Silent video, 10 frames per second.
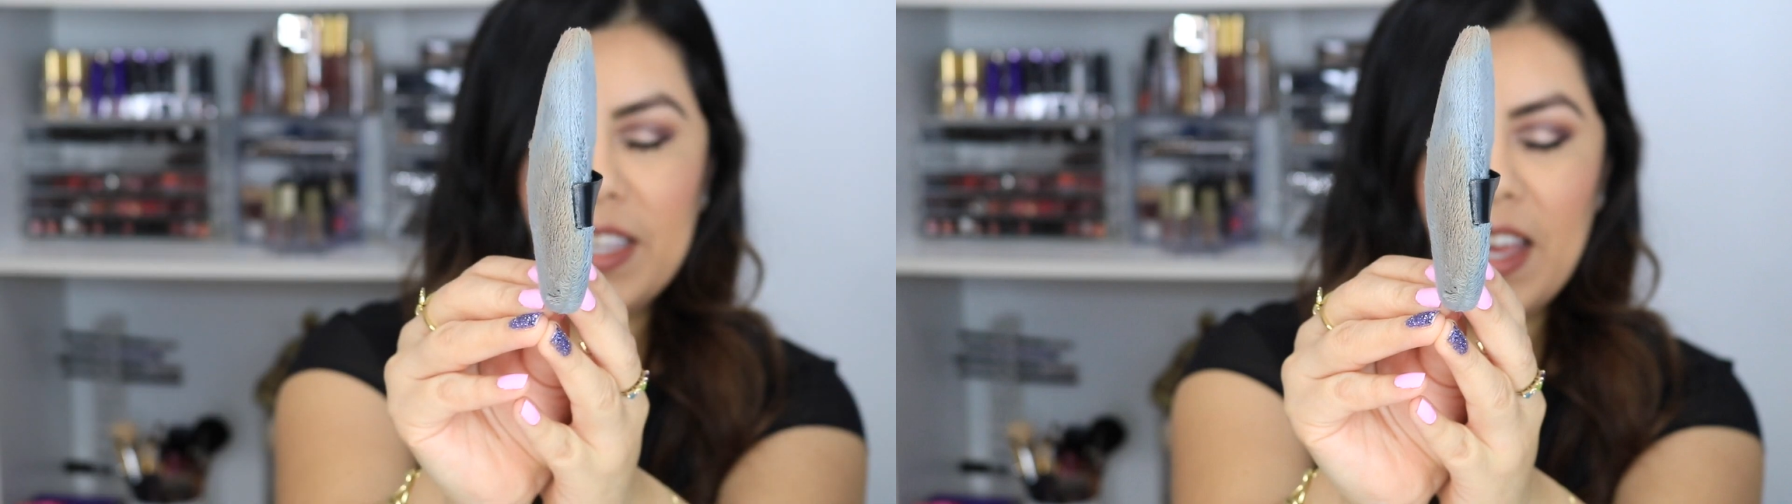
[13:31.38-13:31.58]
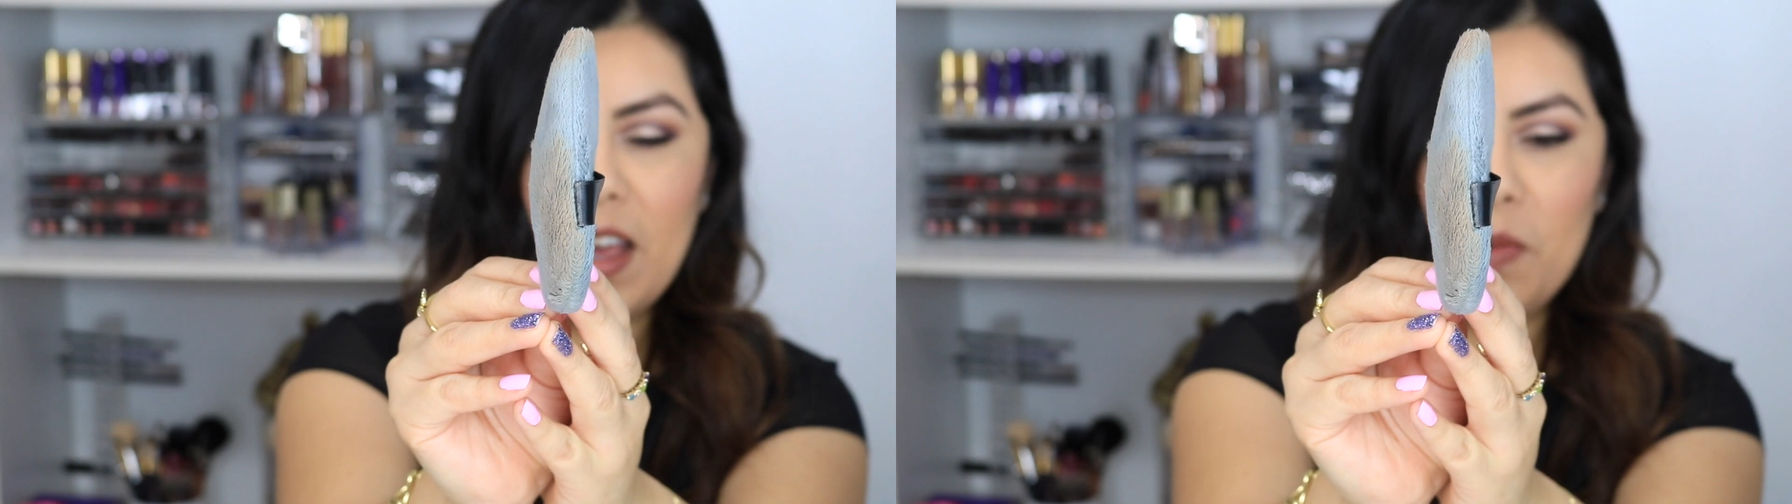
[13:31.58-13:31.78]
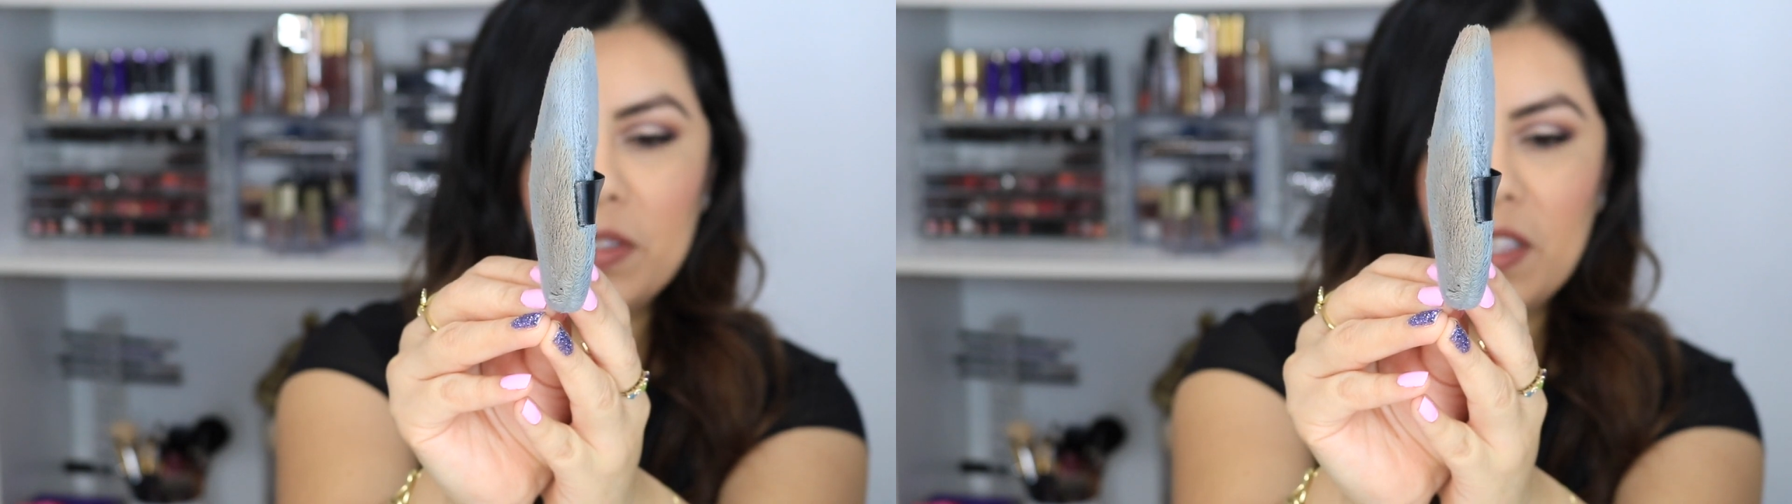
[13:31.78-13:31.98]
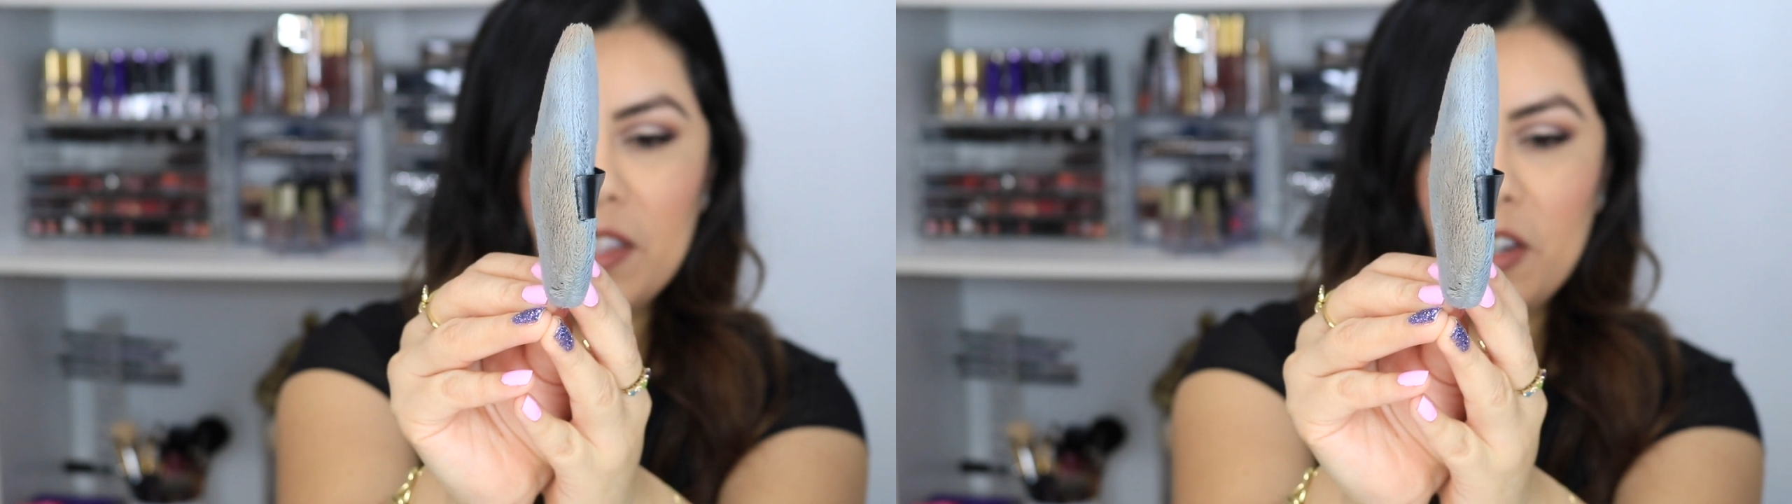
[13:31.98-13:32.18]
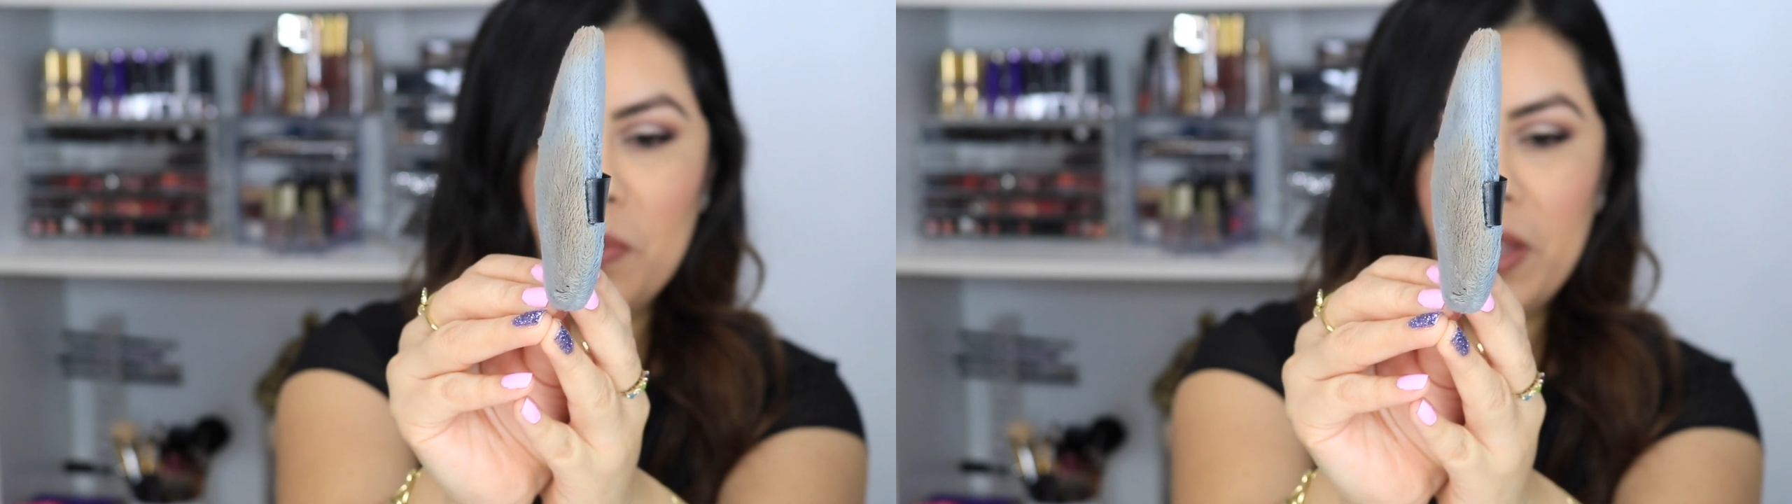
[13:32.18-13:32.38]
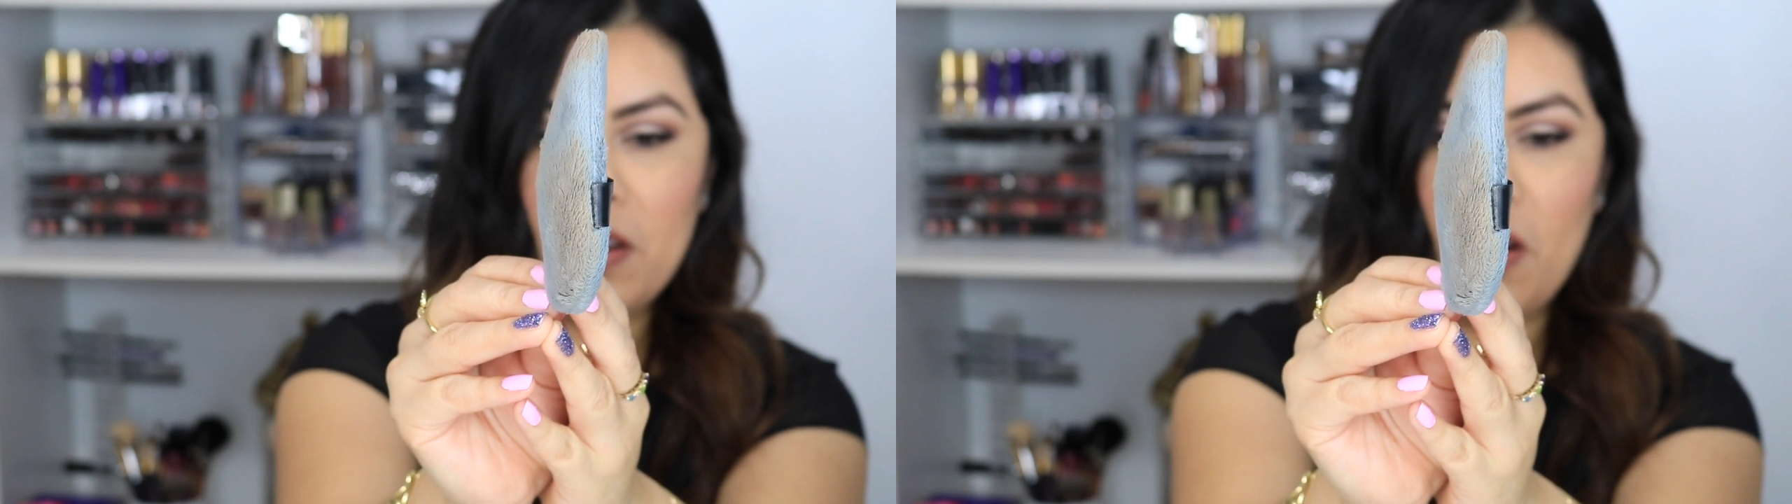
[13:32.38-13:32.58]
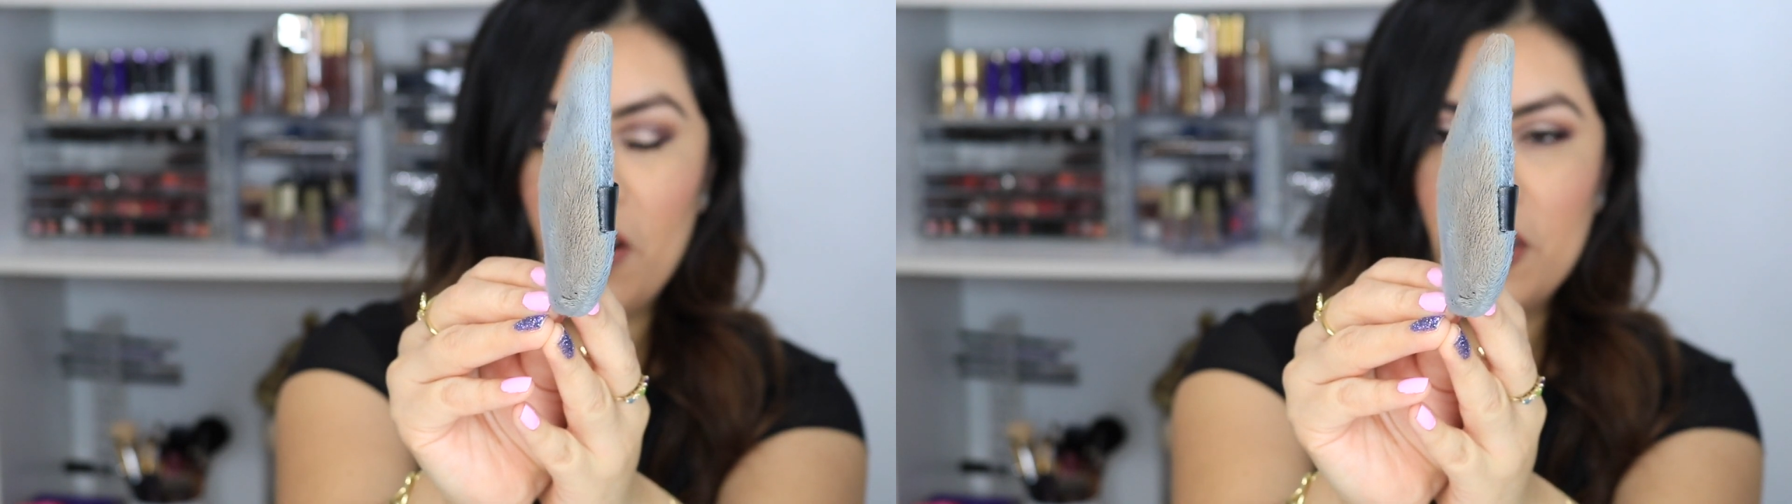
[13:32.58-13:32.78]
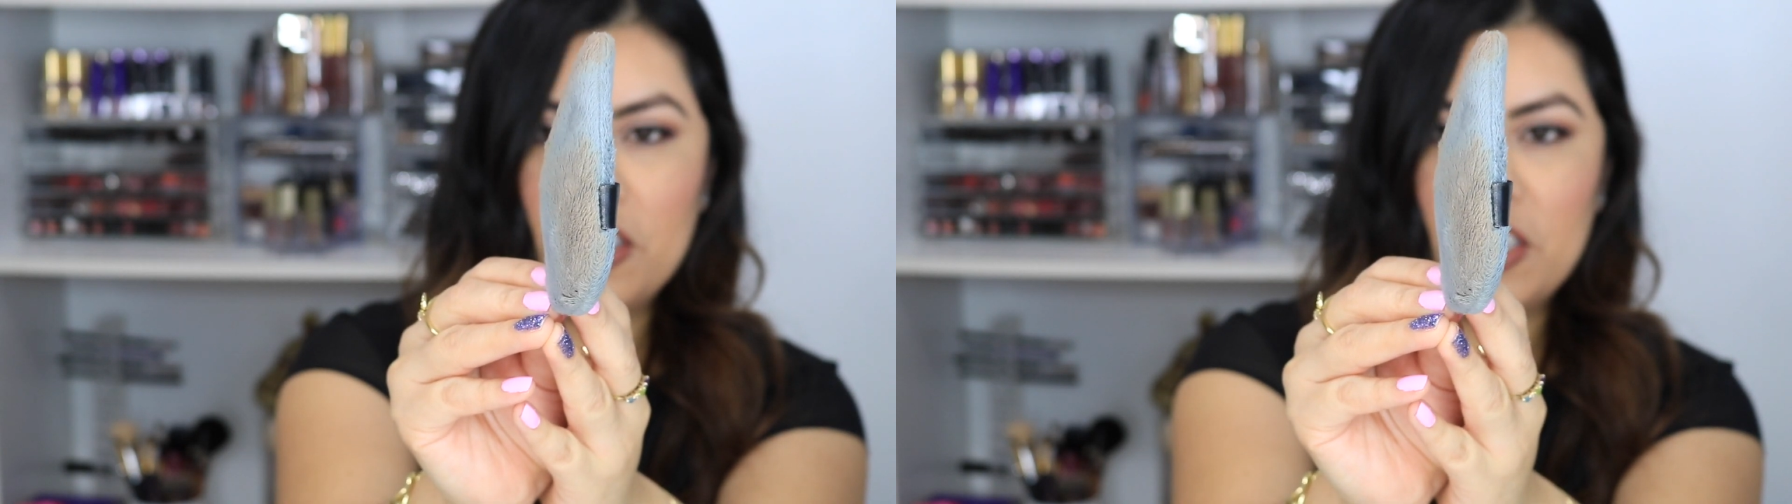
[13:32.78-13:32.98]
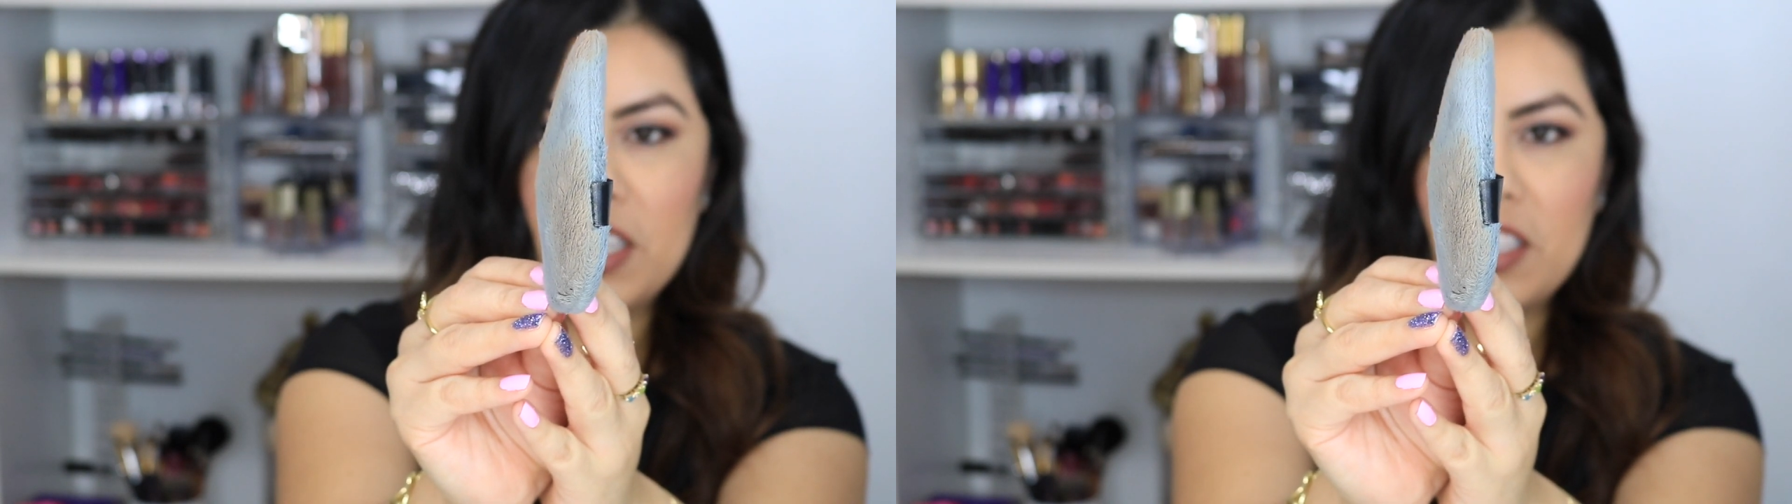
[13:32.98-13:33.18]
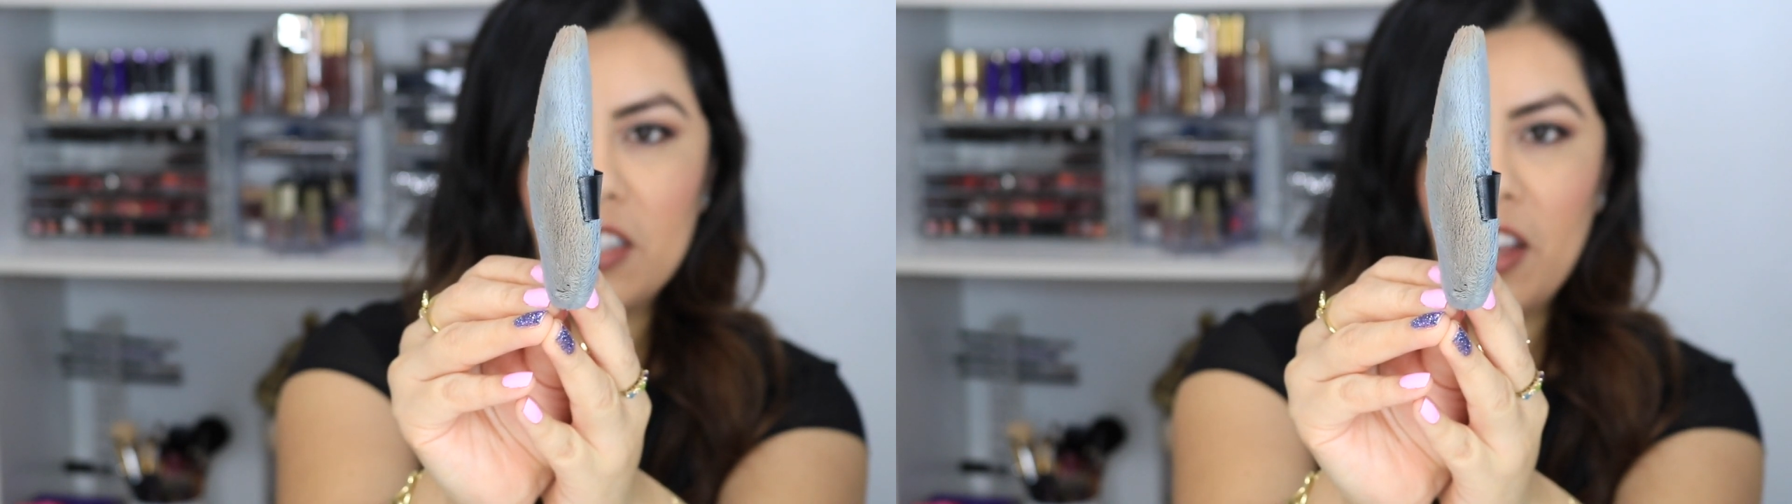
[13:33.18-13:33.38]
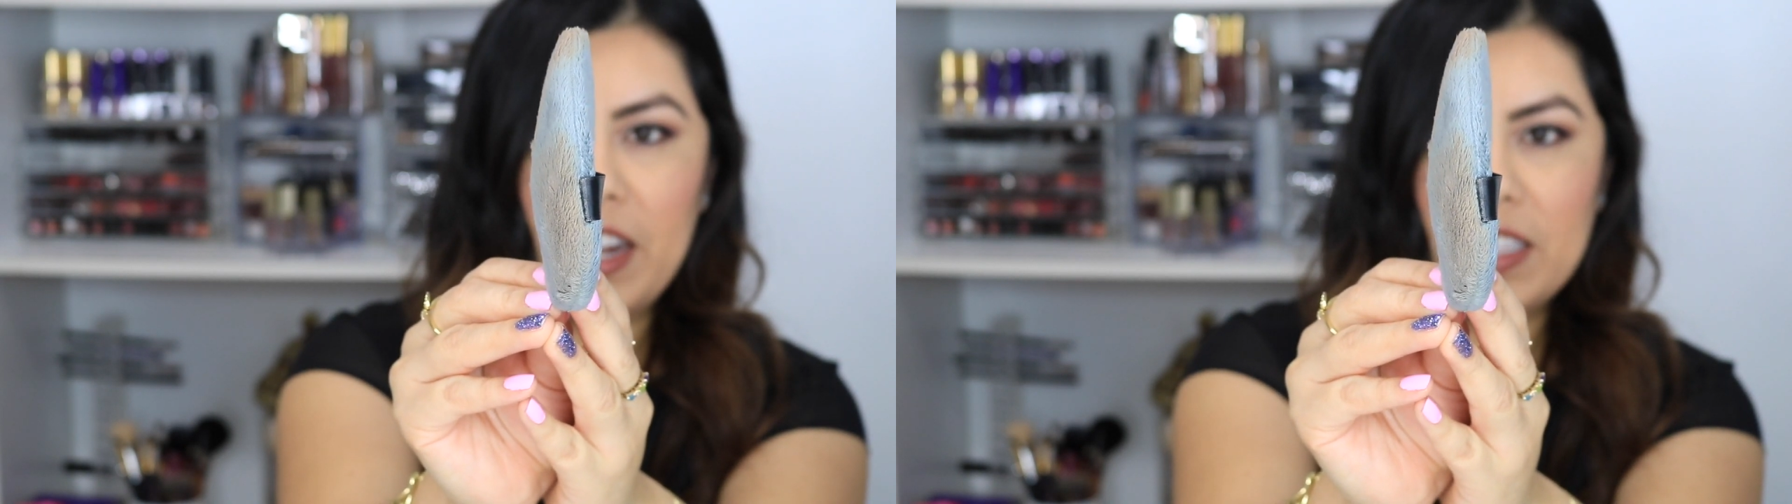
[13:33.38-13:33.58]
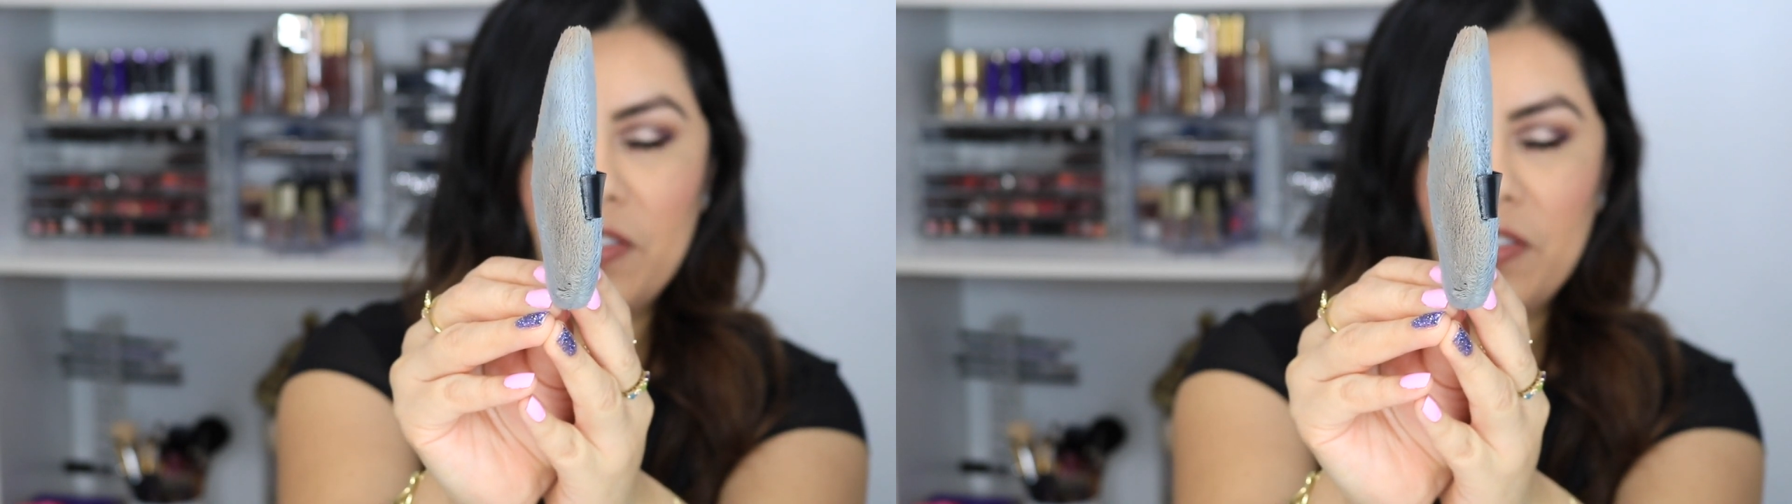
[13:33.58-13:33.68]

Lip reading: how it's a little bit arched? It's not as